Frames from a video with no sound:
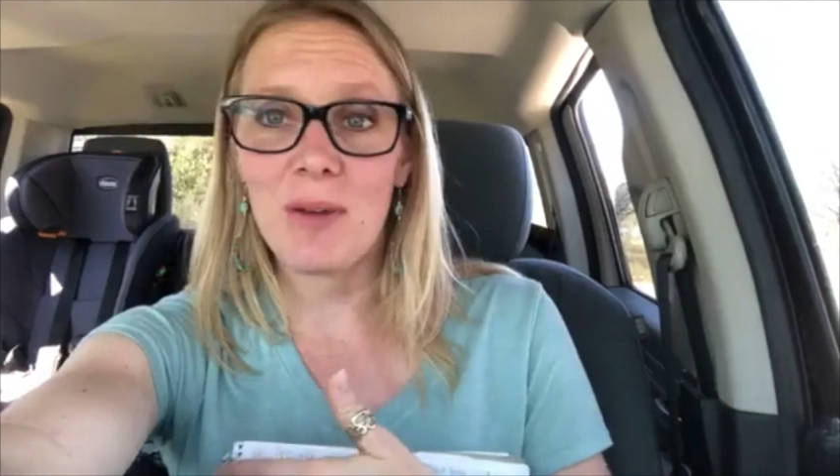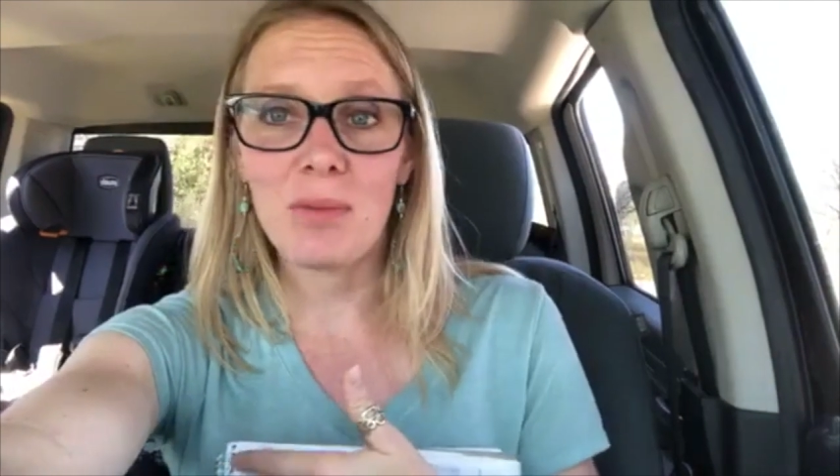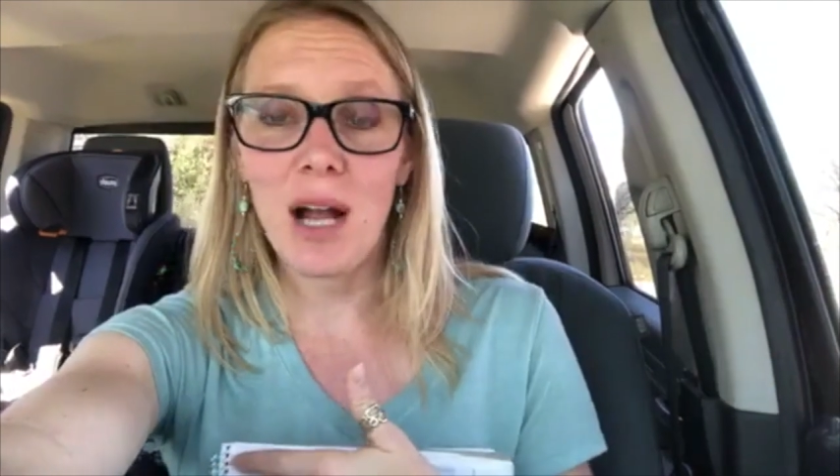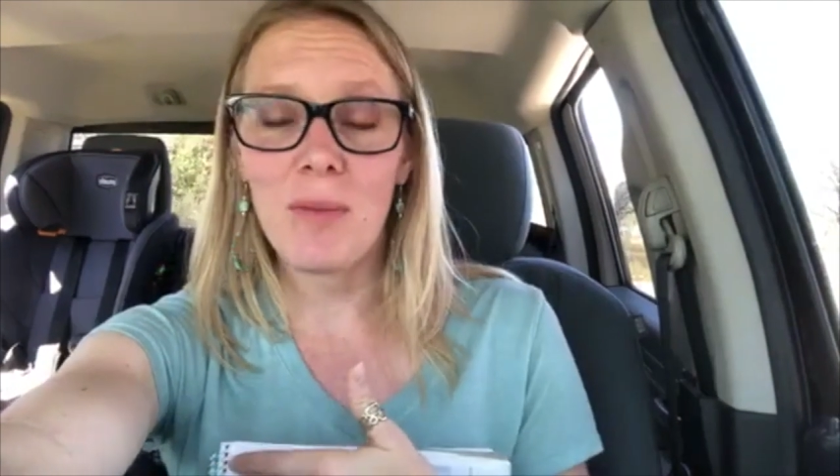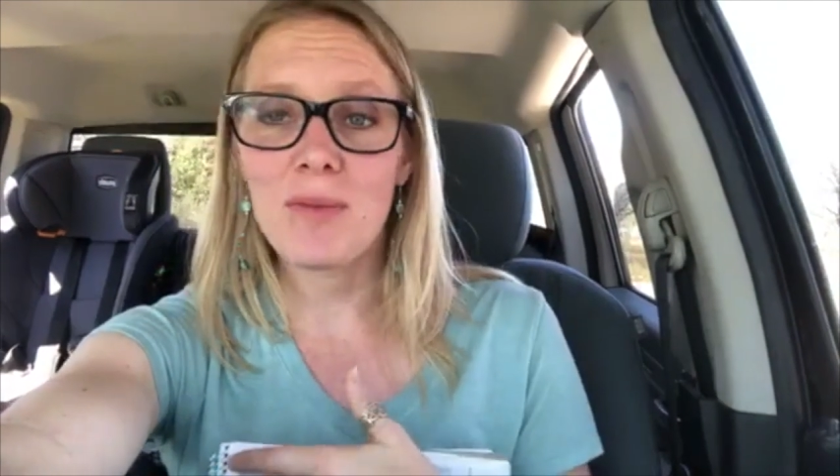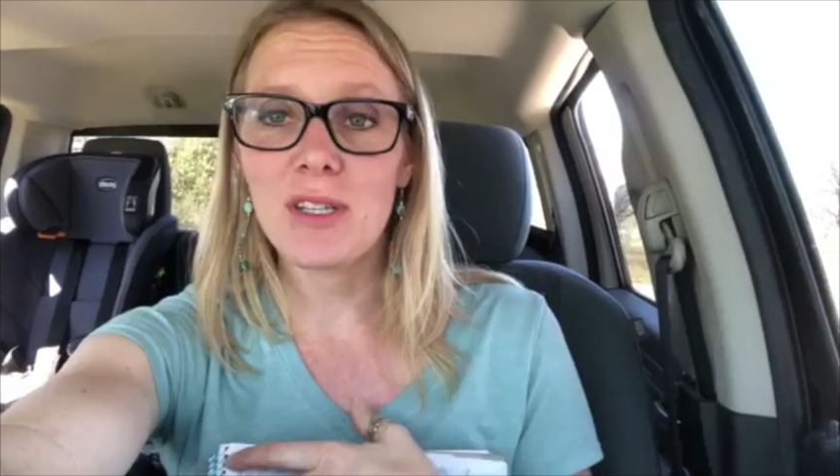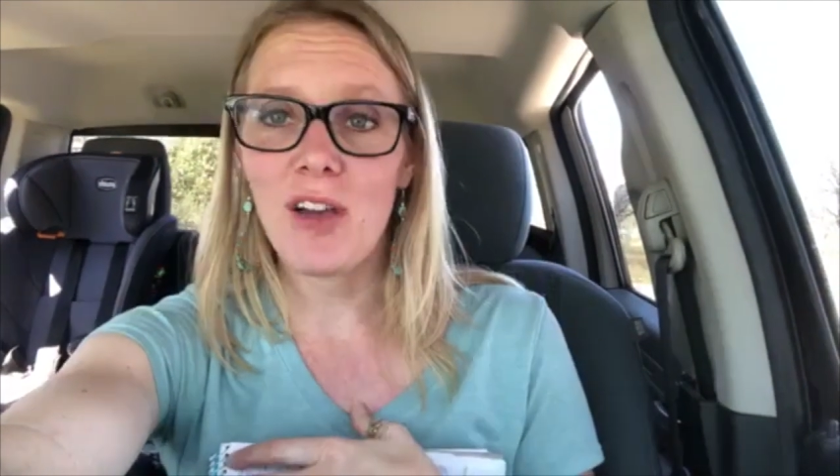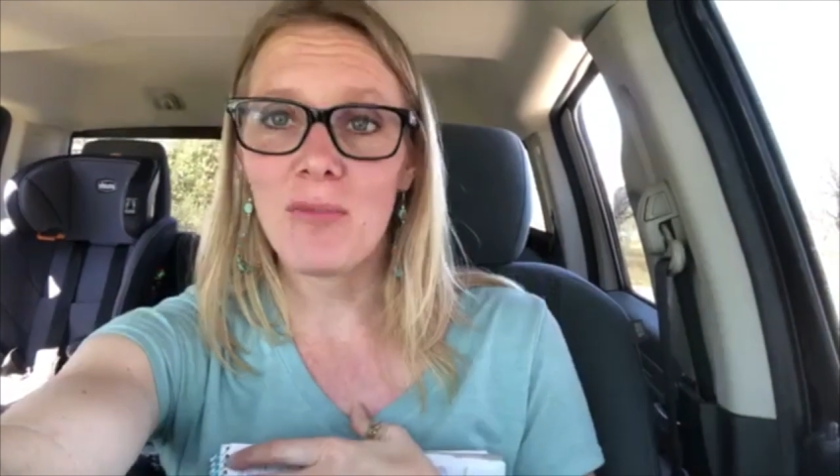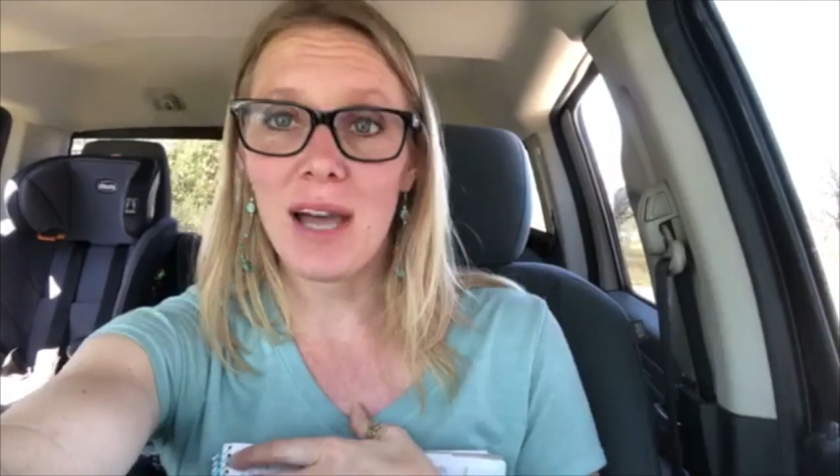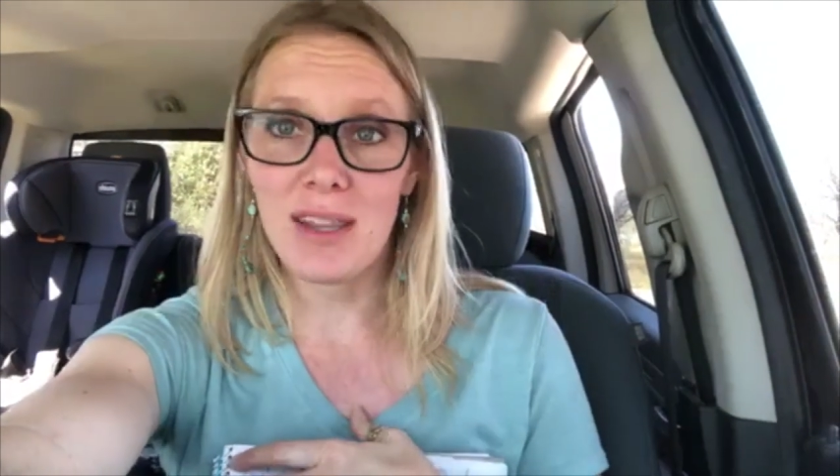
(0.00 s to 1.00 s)
and problem
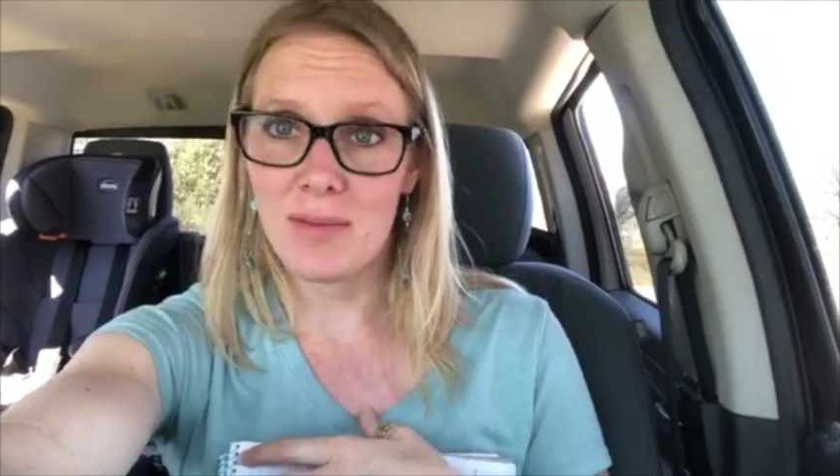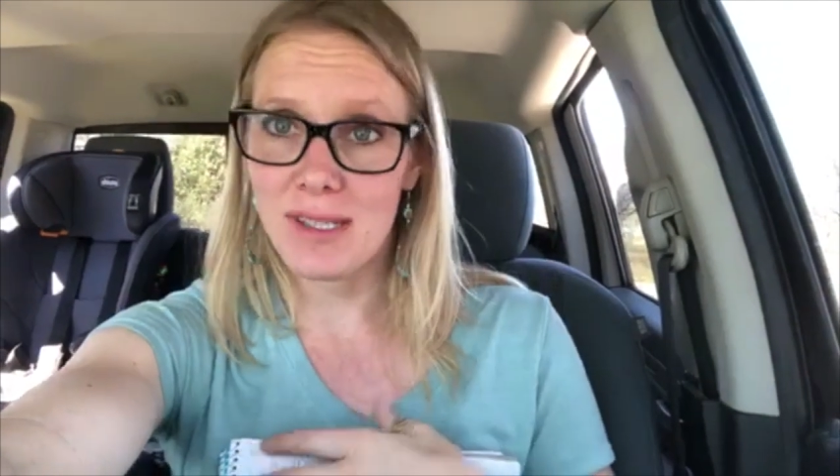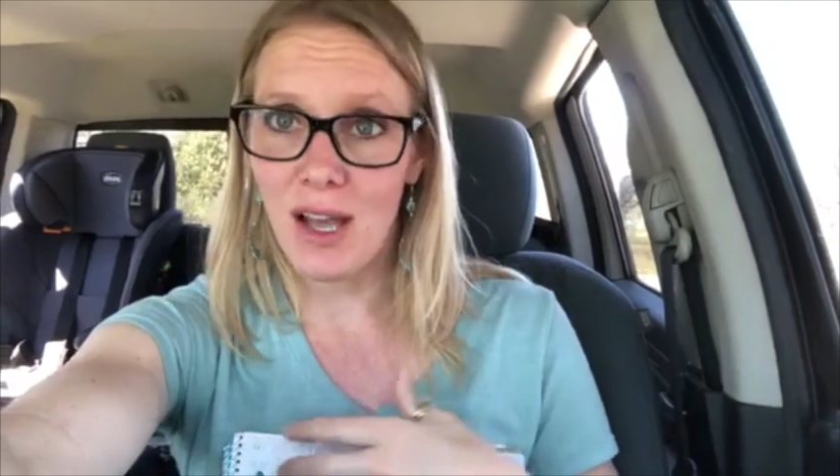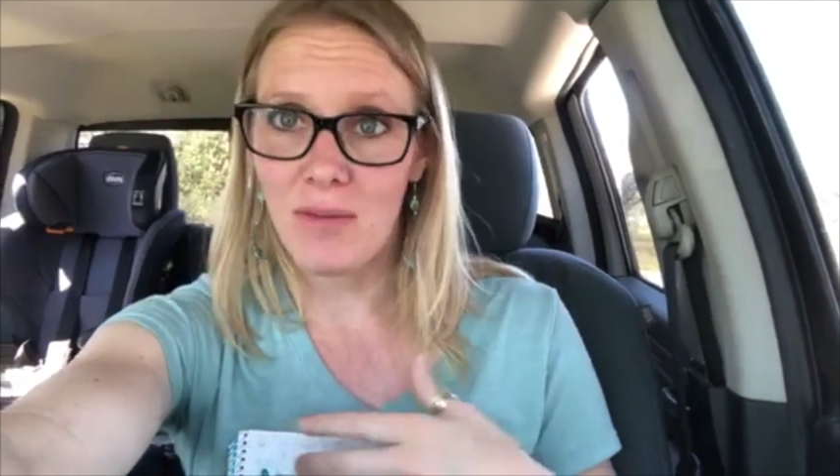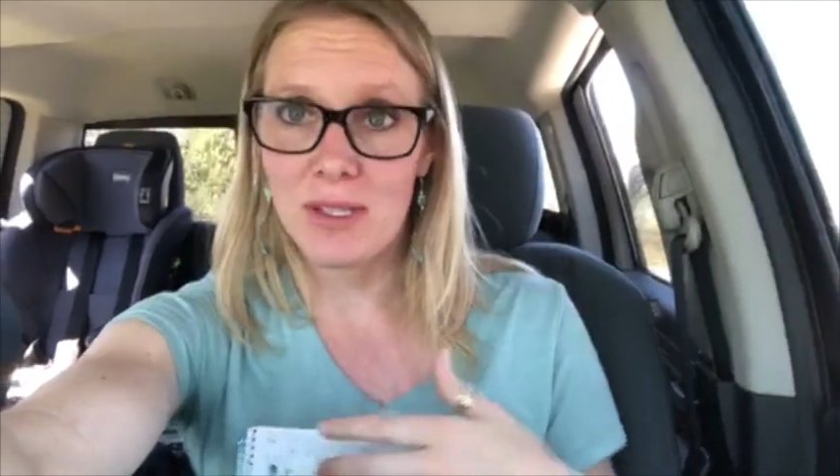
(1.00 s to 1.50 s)
solve by themselves.